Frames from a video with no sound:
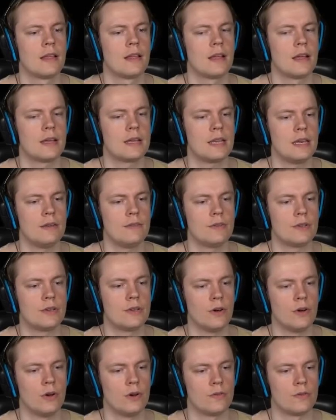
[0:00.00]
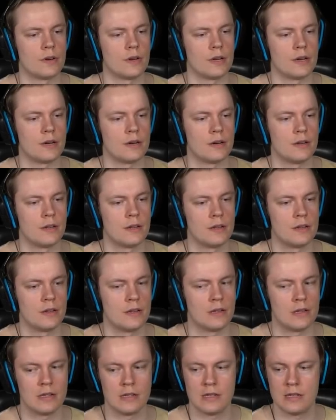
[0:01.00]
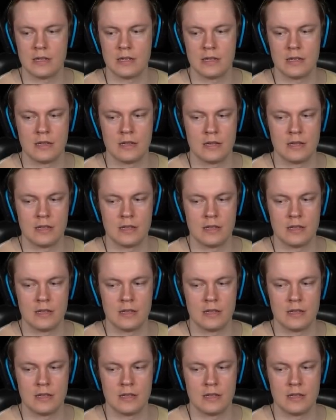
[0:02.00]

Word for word: I can't even go over here.